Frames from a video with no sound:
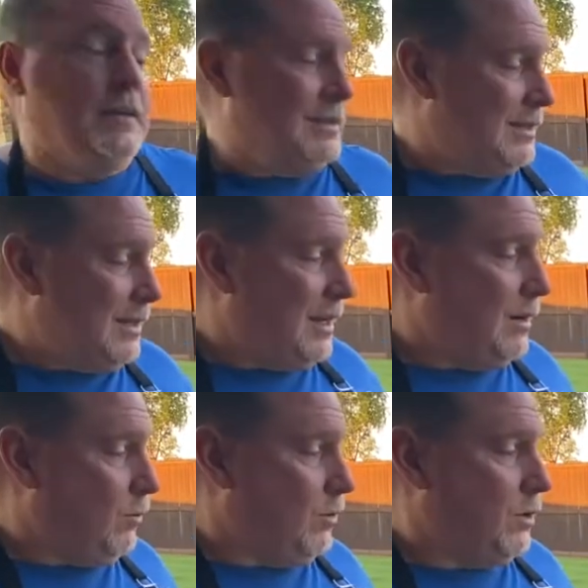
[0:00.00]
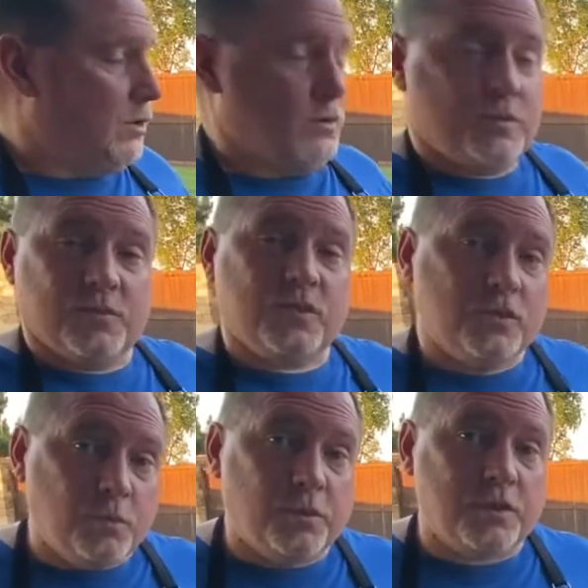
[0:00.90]
Tonight we're going to do some
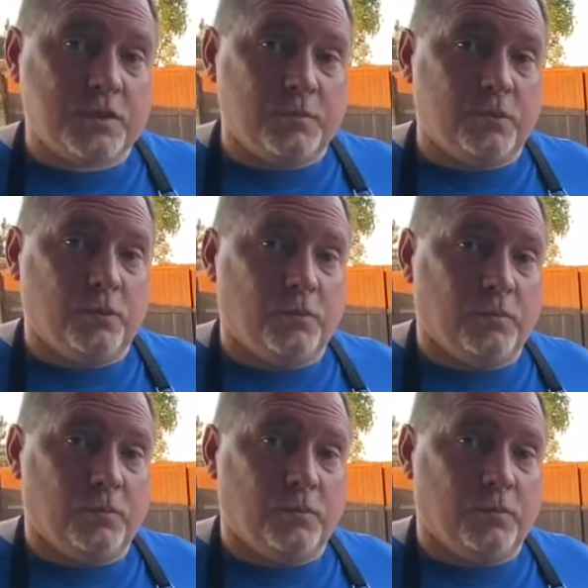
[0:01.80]
super simple